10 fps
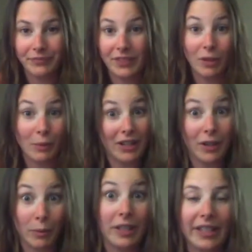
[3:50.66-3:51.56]
or while
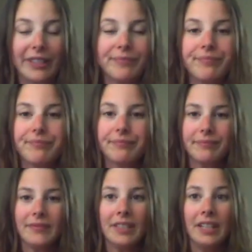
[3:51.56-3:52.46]
you're working.
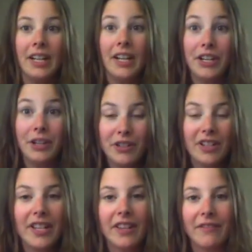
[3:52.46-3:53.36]

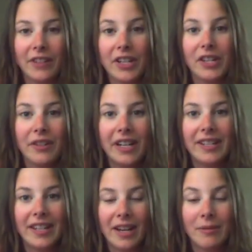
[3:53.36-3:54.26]
Usually the first 3
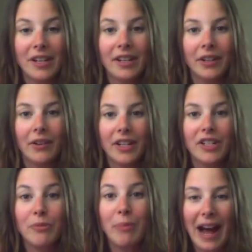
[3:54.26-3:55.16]
exams that you're going
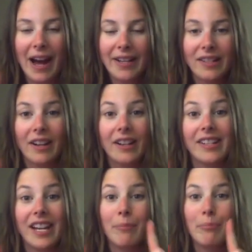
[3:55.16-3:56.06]
to pass are
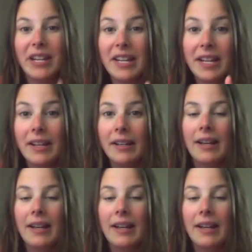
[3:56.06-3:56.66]
Exam P,